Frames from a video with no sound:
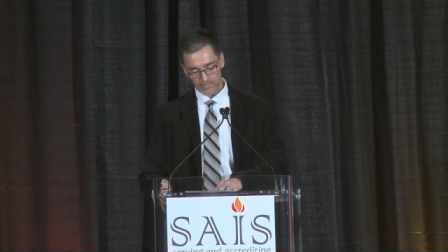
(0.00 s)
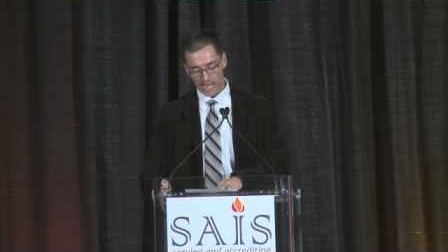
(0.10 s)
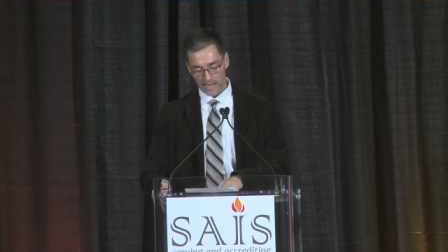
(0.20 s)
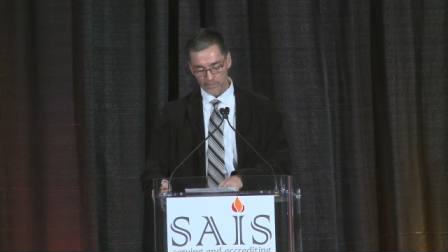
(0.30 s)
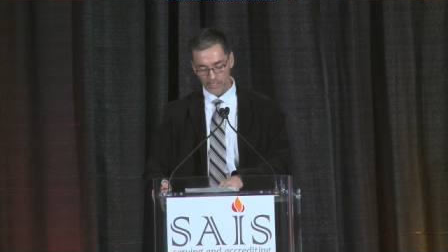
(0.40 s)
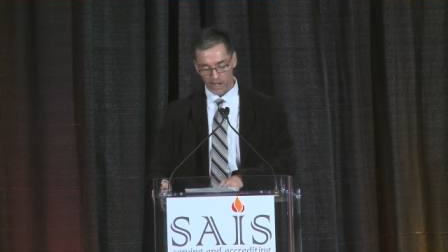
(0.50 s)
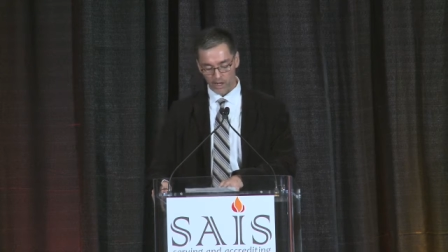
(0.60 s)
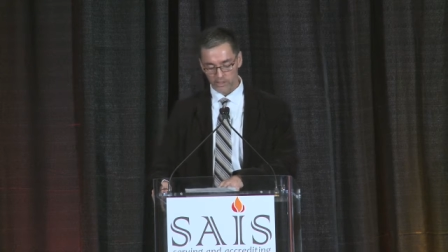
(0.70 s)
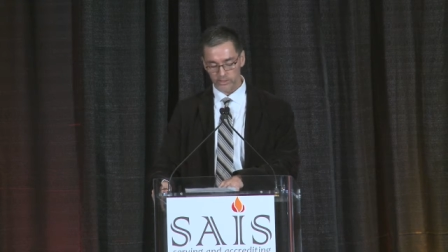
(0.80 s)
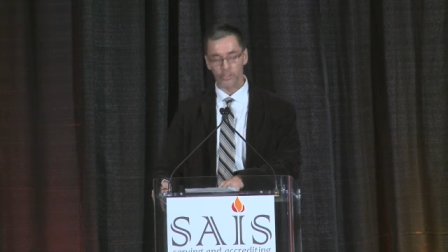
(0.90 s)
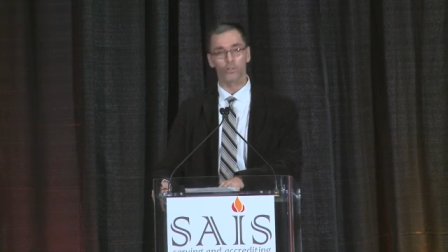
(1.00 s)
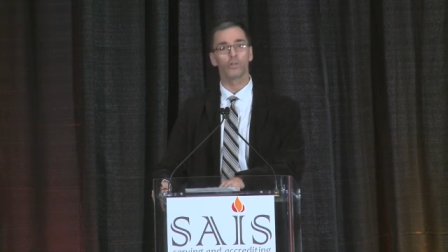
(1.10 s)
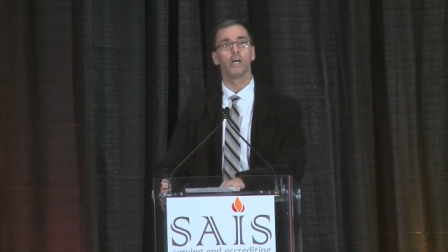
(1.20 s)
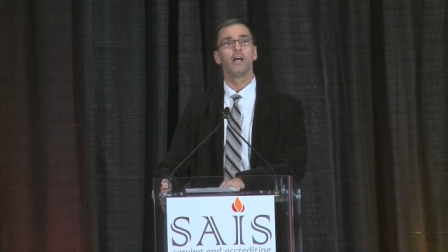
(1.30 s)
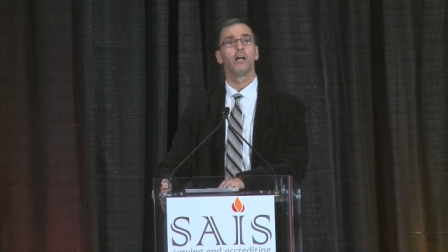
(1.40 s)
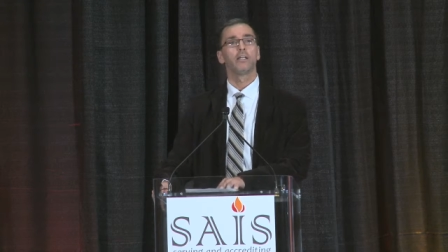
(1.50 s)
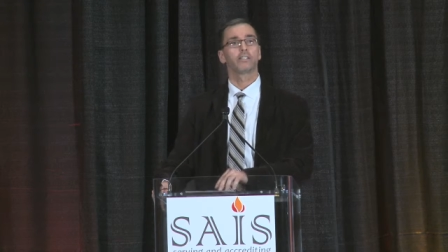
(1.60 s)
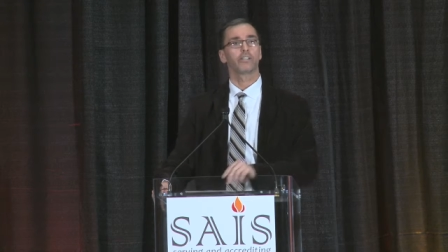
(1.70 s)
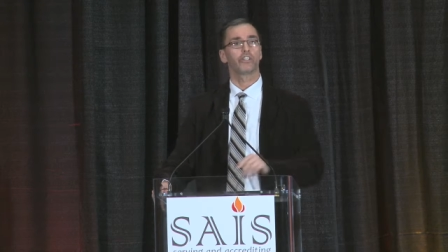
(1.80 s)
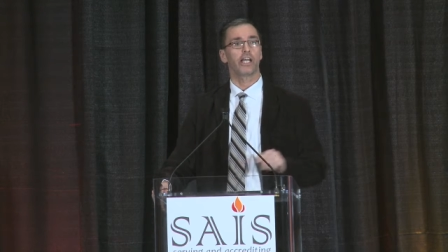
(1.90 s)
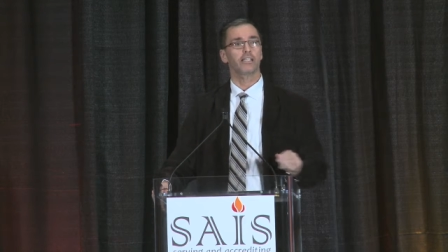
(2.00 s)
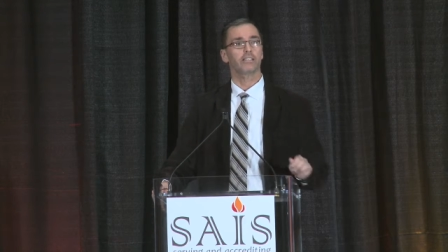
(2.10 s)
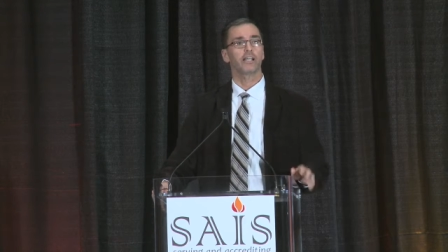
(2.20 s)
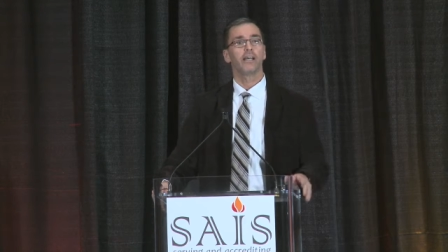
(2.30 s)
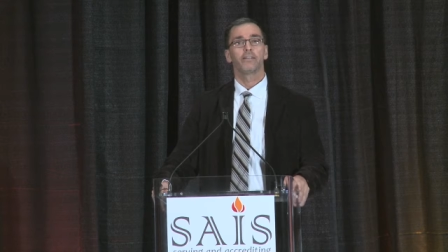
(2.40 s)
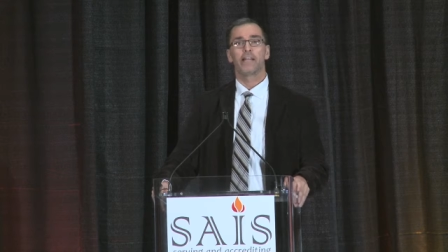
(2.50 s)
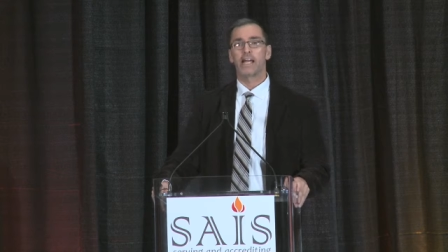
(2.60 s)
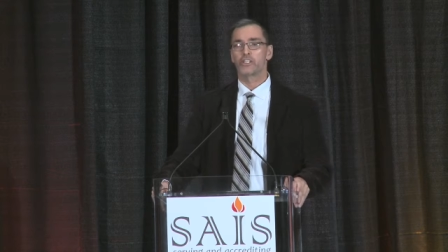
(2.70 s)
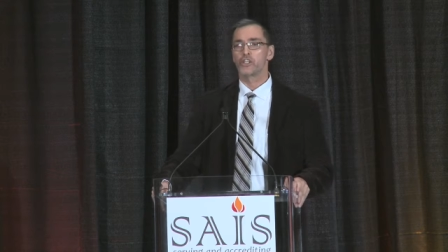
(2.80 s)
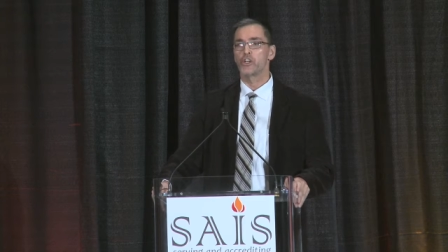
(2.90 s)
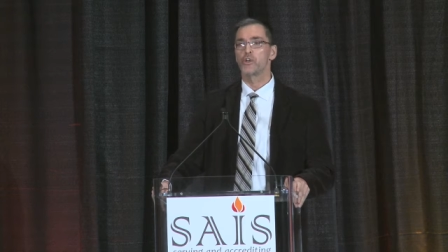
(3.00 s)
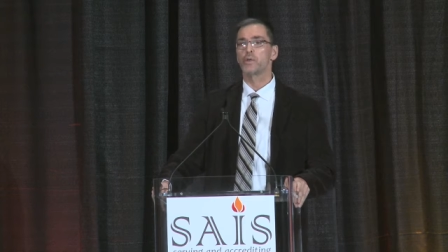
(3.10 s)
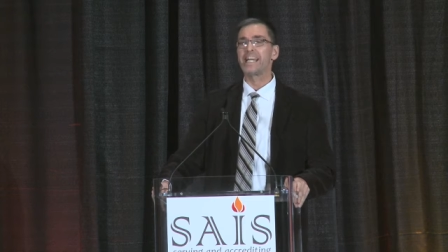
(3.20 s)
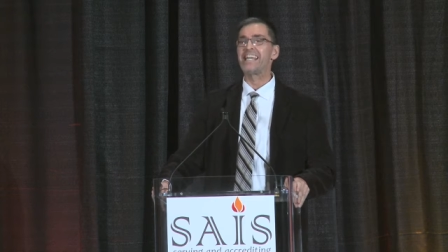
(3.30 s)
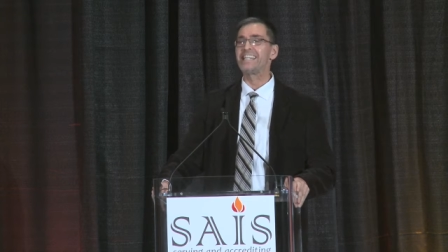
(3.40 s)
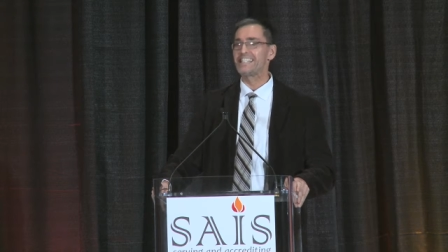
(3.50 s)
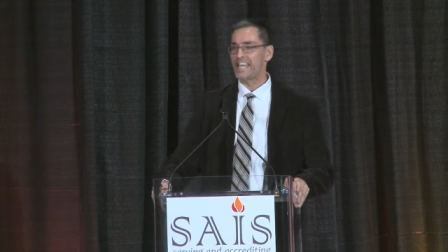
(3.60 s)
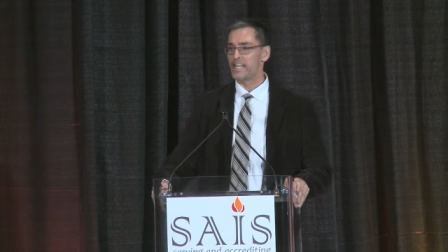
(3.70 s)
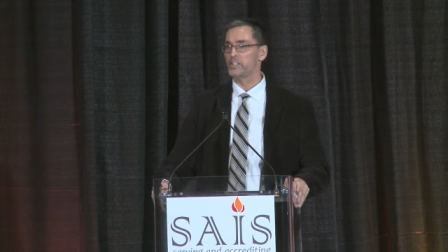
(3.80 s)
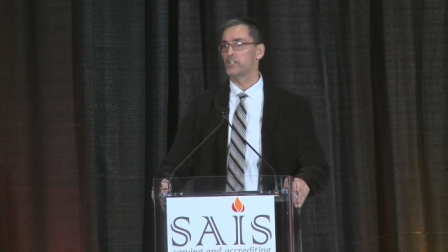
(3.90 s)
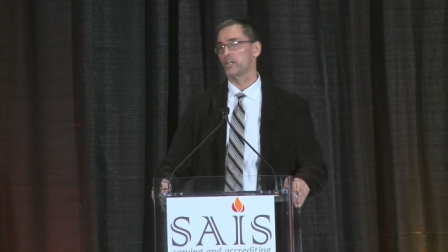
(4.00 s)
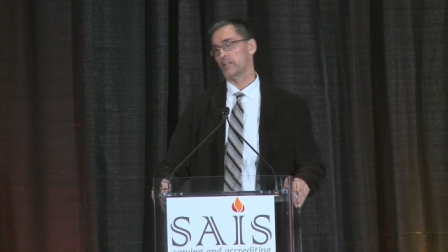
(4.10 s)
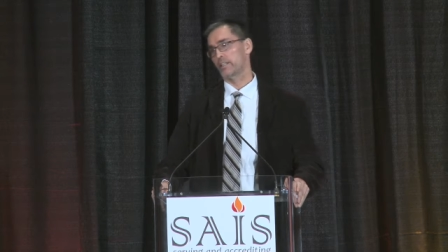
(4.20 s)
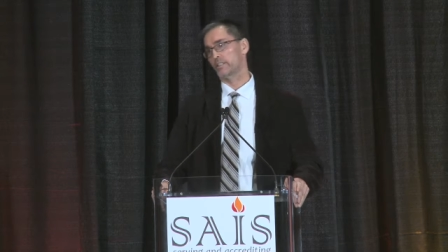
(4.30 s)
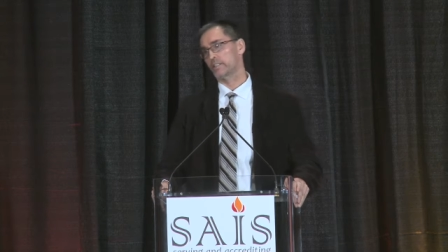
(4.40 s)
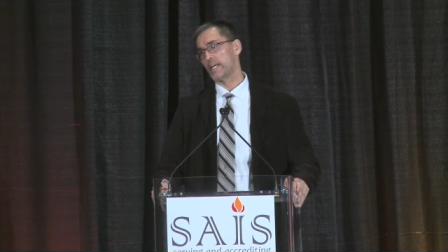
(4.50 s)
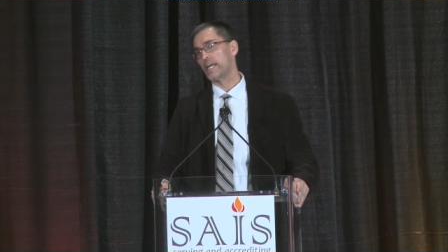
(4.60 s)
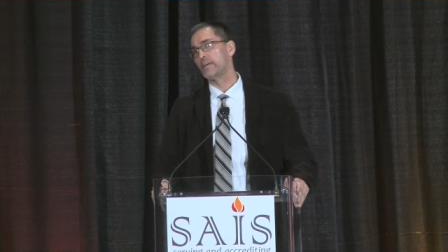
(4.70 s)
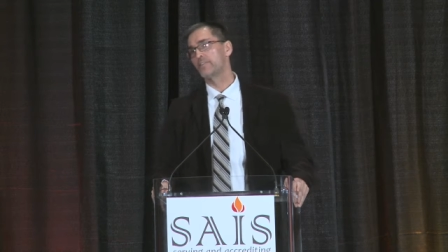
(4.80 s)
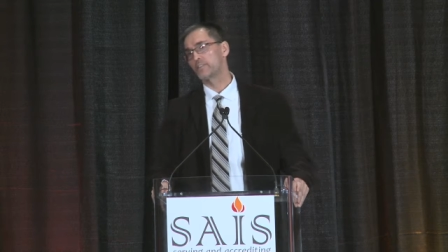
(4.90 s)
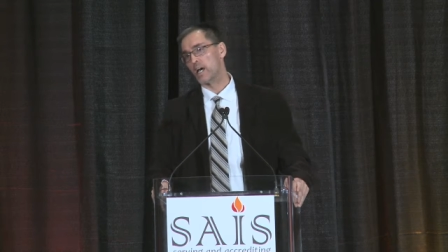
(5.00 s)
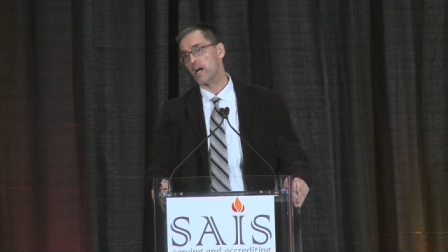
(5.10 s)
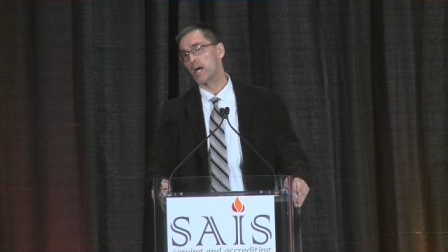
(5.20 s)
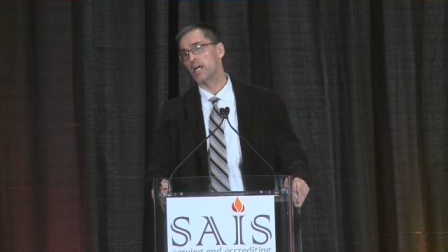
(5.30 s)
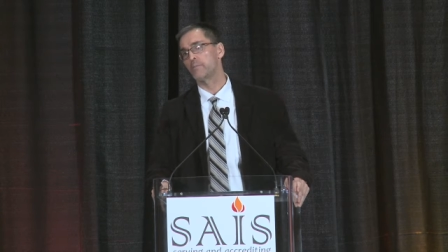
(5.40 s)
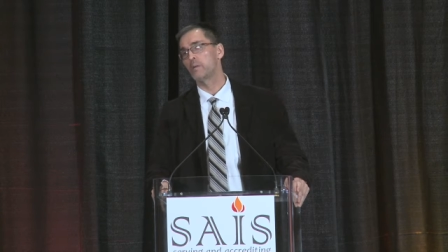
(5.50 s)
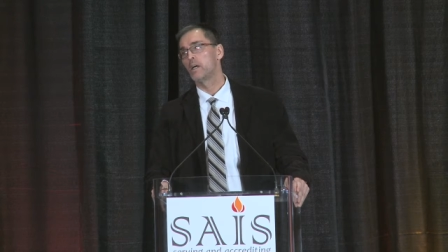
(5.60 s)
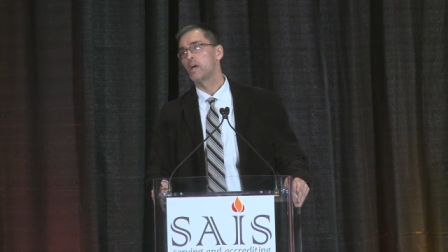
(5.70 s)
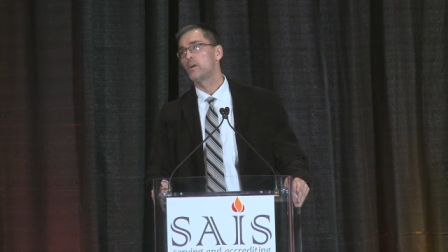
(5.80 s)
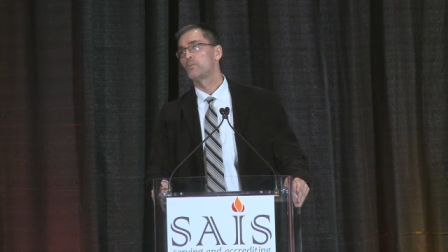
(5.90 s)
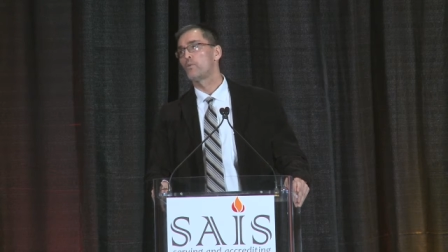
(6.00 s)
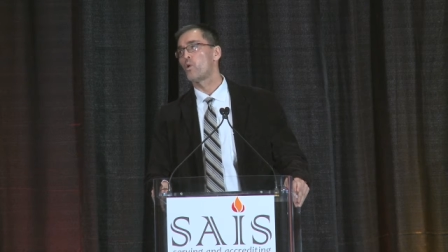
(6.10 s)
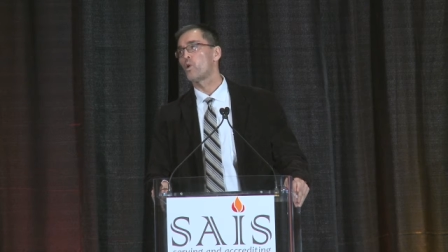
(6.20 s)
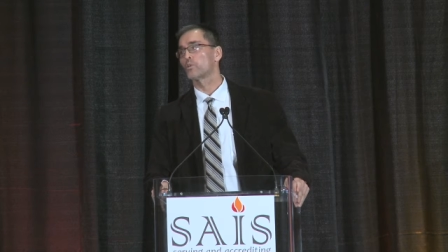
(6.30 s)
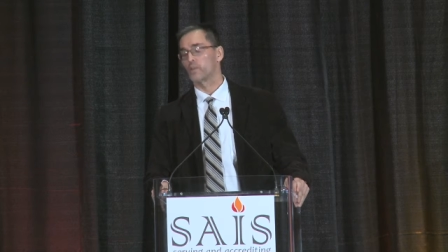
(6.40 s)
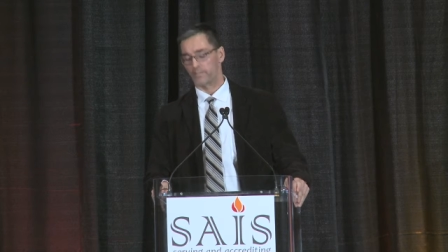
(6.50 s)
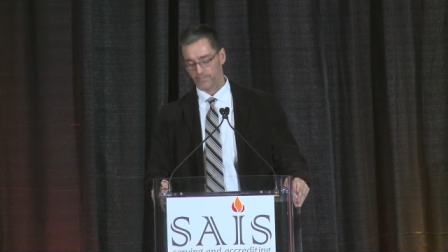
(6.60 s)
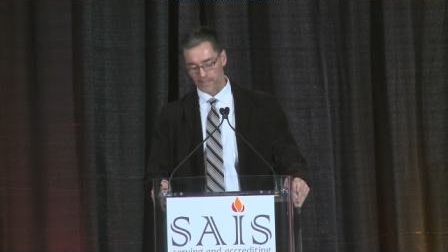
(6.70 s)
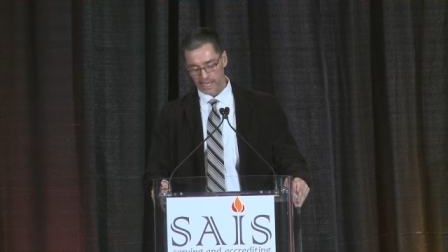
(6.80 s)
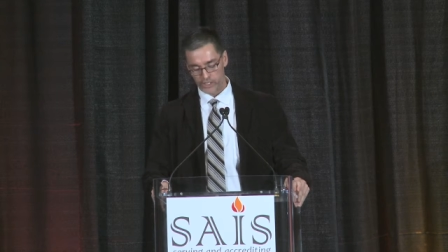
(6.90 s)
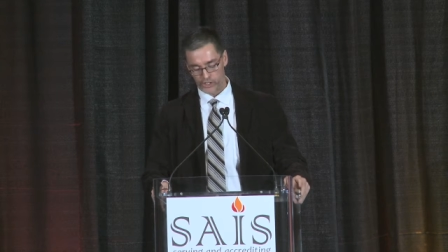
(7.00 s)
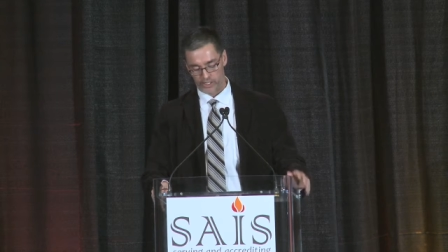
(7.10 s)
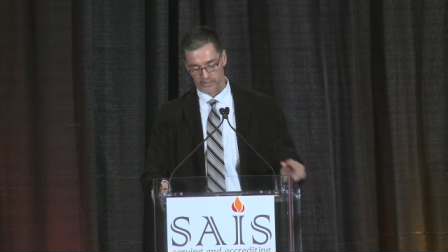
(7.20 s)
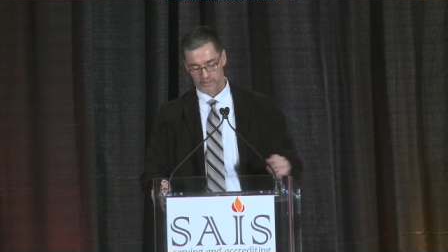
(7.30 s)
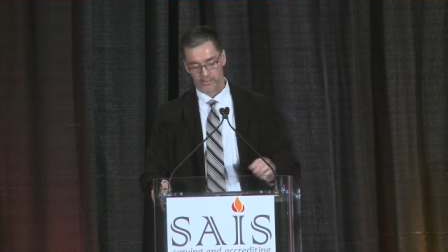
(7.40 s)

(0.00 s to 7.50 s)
I would also suggest that you intentionally save time for reflection